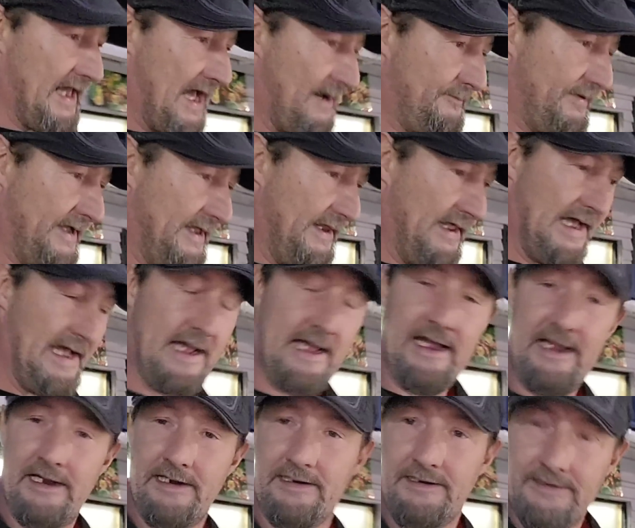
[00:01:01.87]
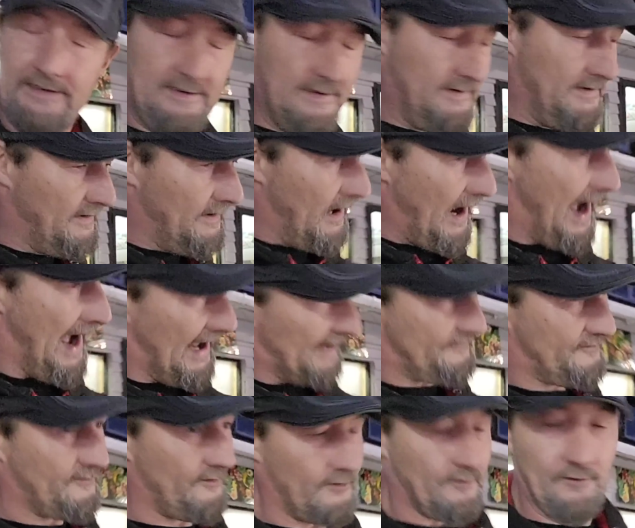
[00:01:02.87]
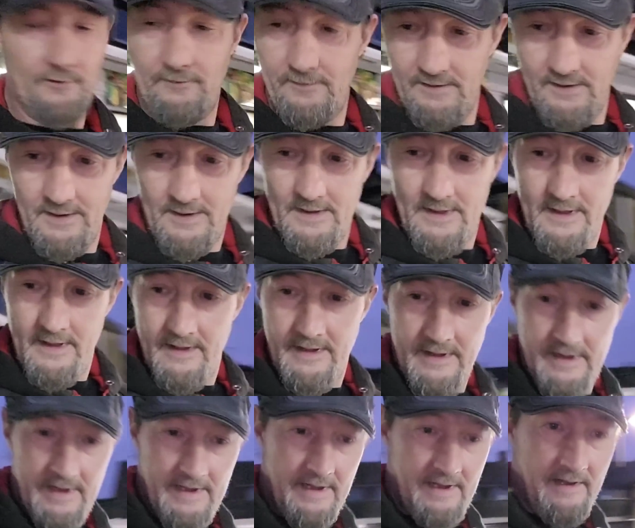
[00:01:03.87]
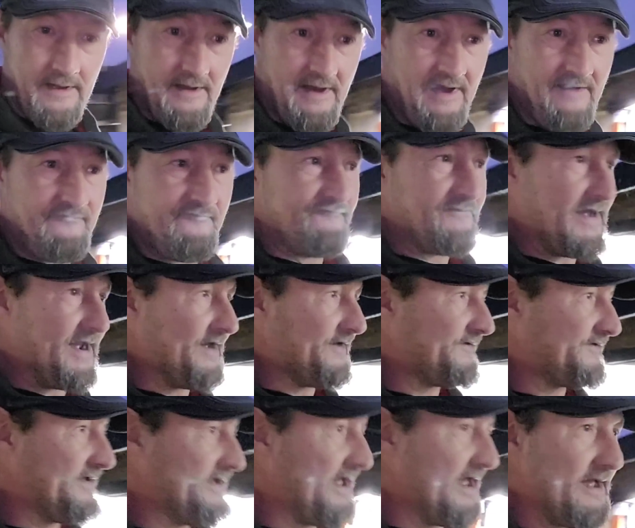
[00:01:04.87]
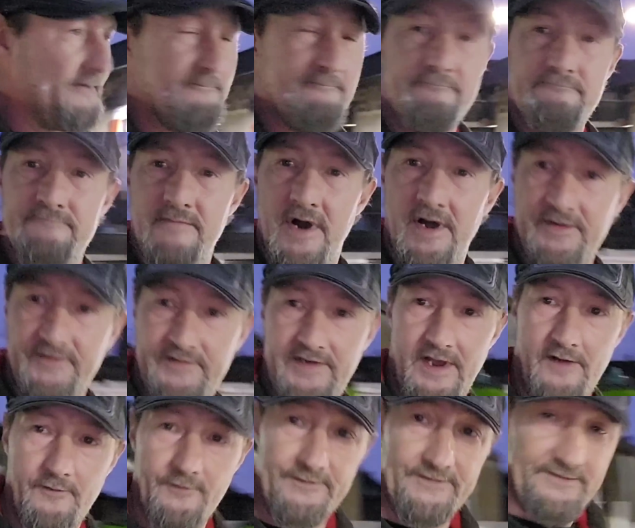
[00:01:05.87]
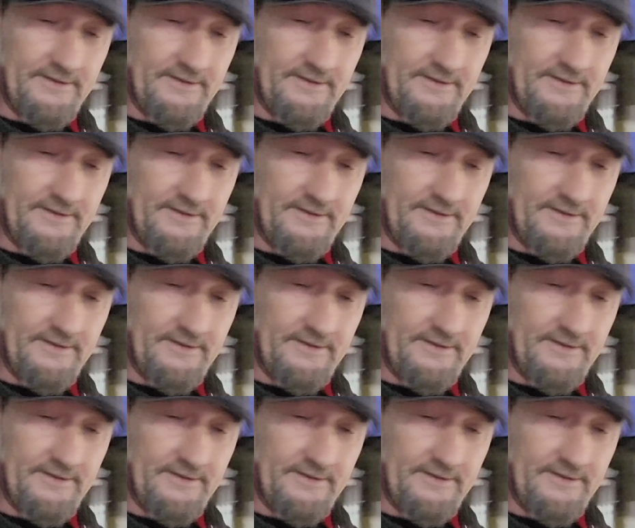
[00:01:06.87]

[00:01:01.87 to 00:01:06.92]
happy there at all. I haven't managed to get much else